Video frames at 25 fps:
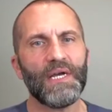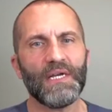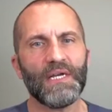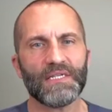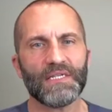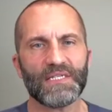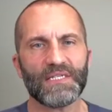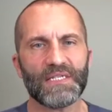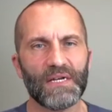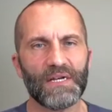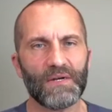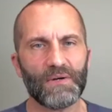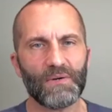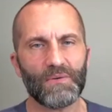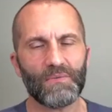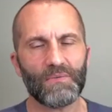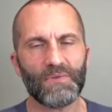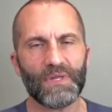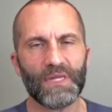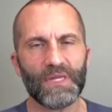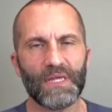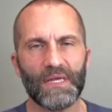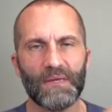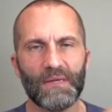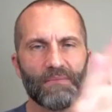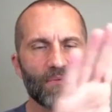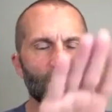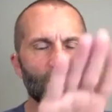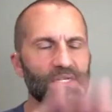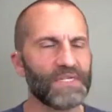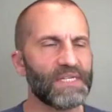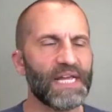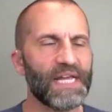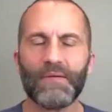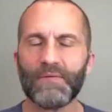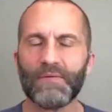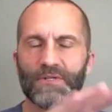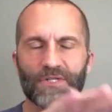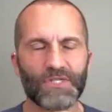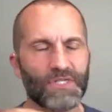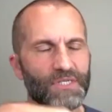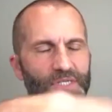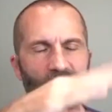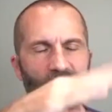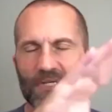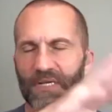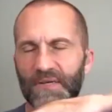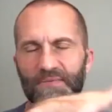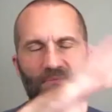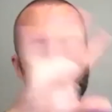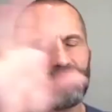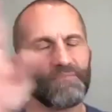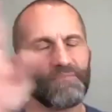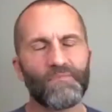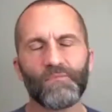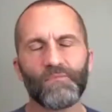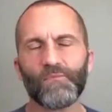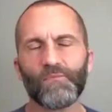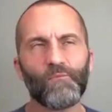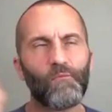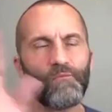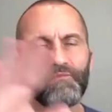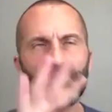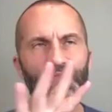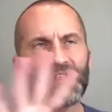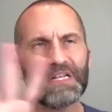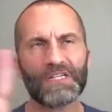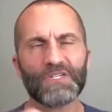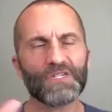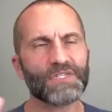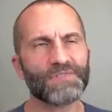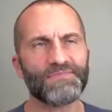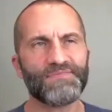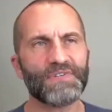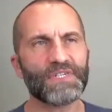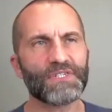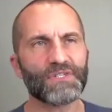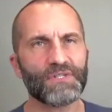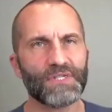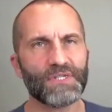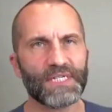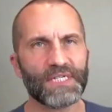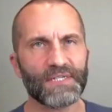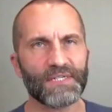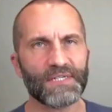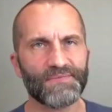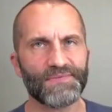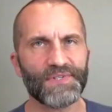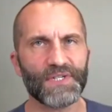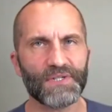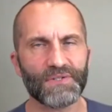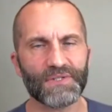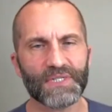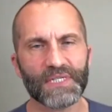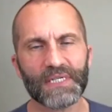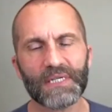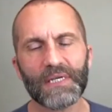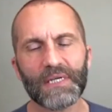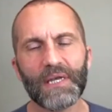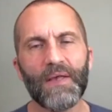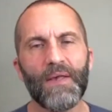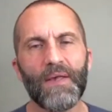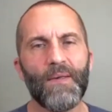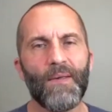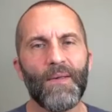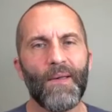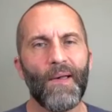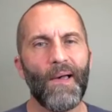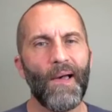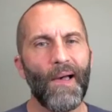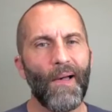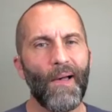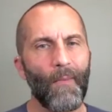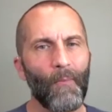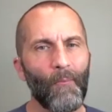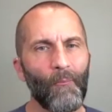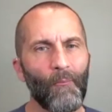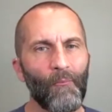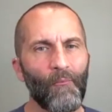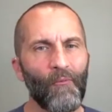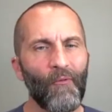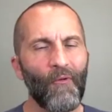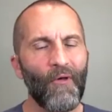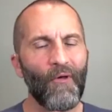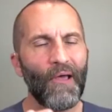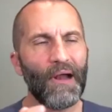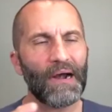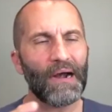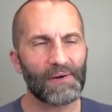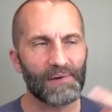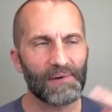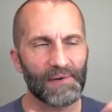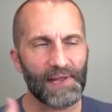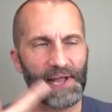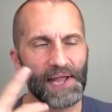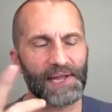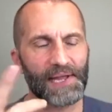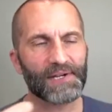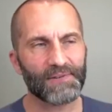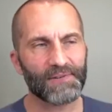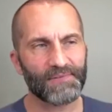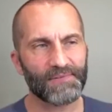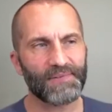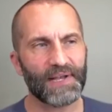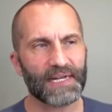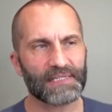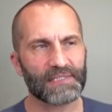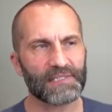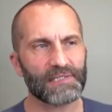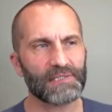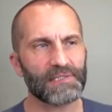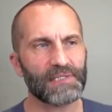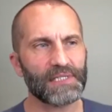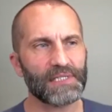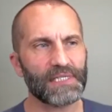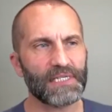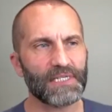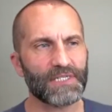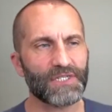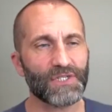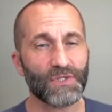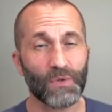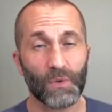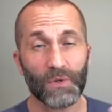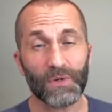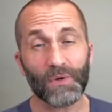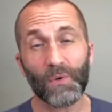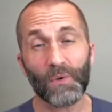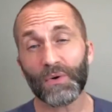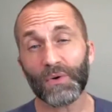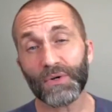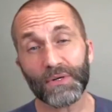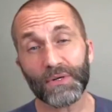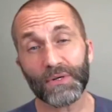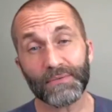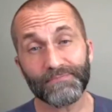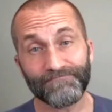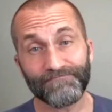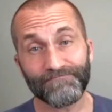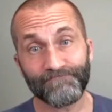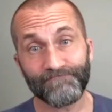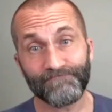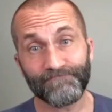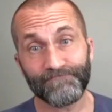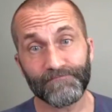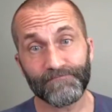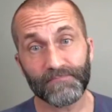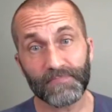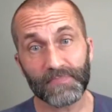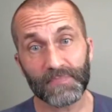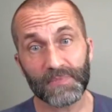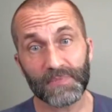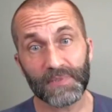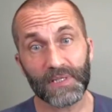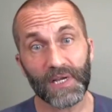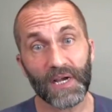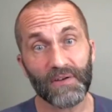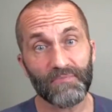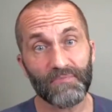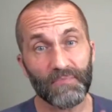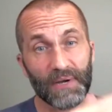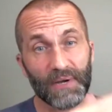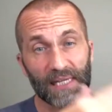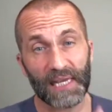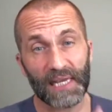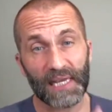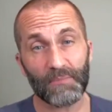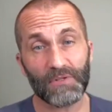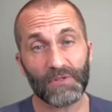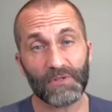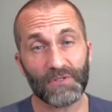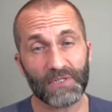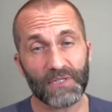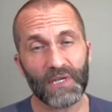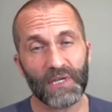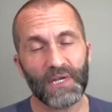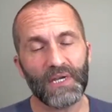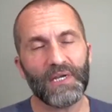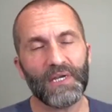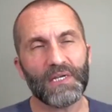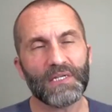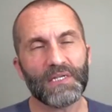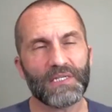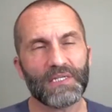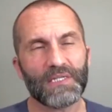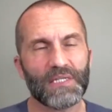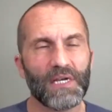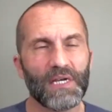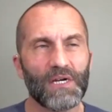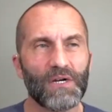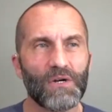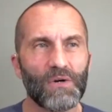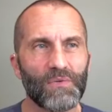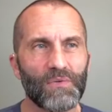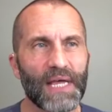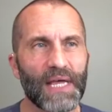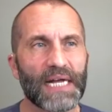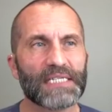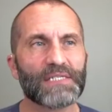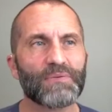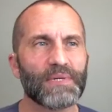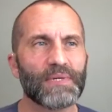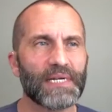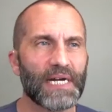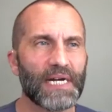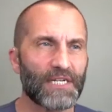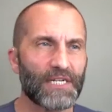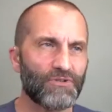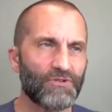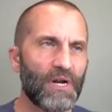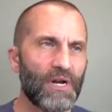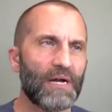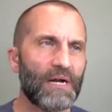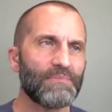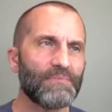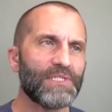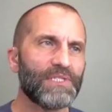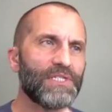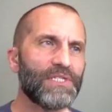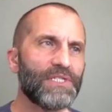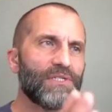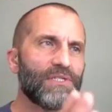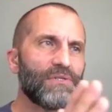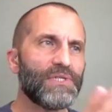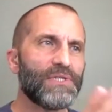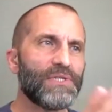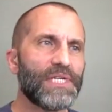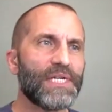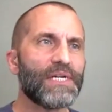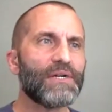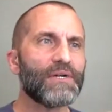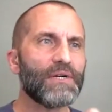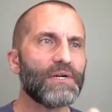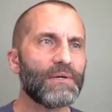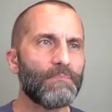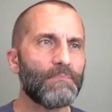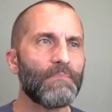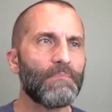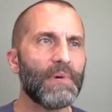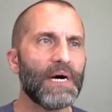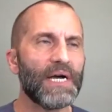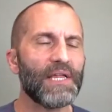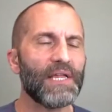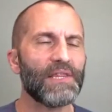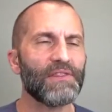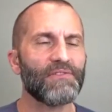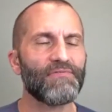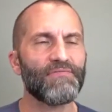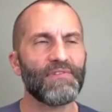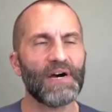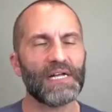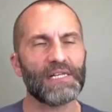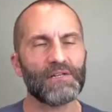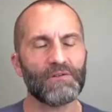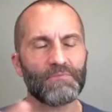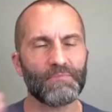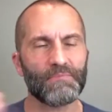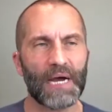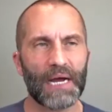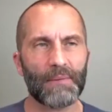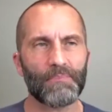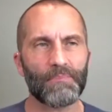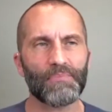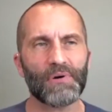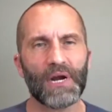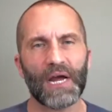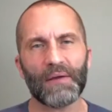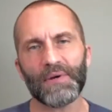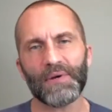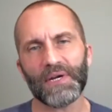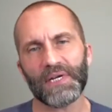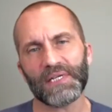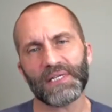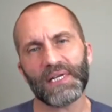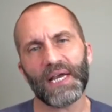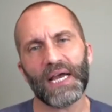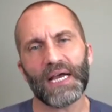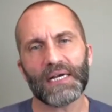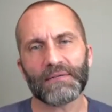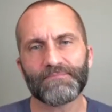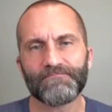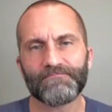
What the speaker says: So the date was just visually confusing. And it affected the sort order of my labels. So that's when I dropped to year and month, followed by primary tag.